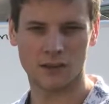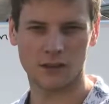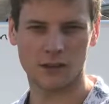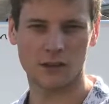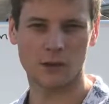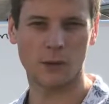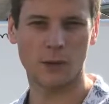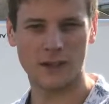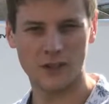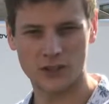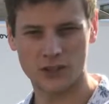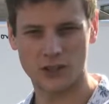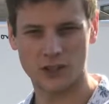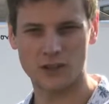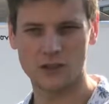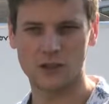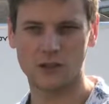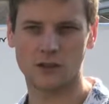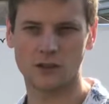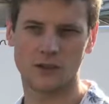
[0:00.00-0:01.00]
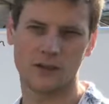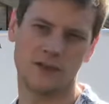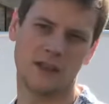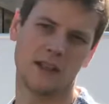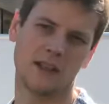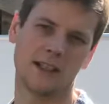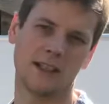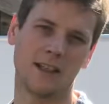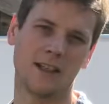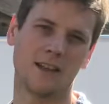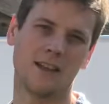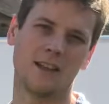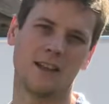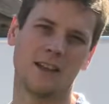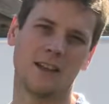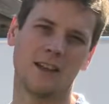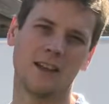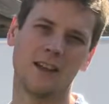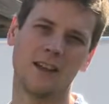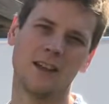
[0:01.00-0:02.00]
questions or if there's anything
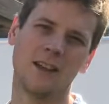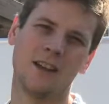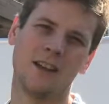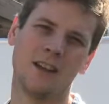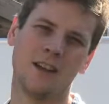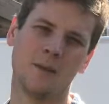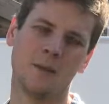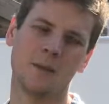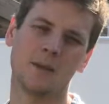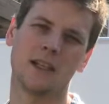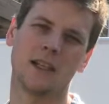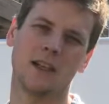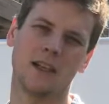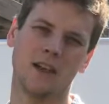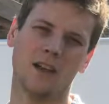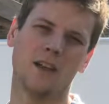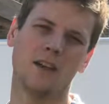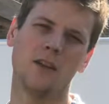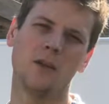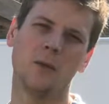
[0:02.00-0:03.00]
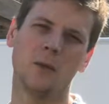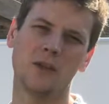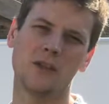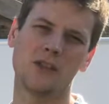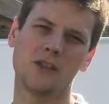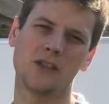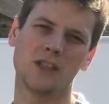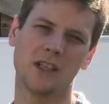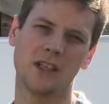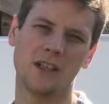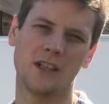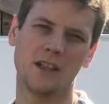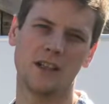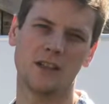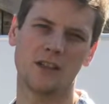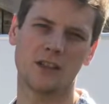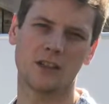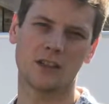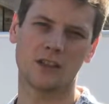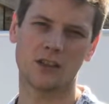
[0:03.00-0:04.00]
particular that you want to see,
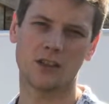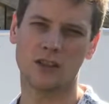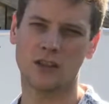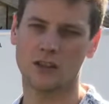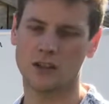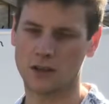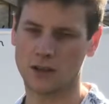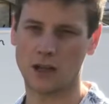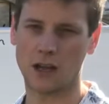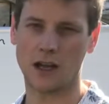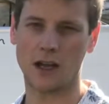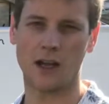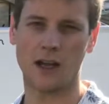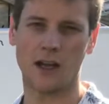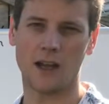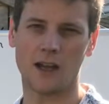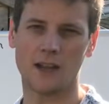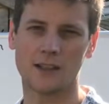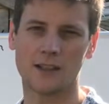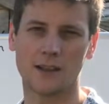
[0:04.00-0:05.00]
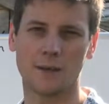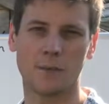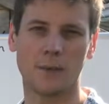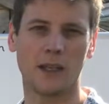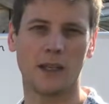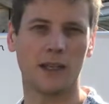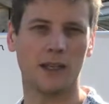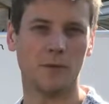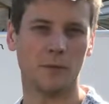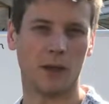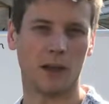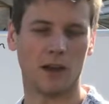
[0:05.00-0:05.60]
just send me an email.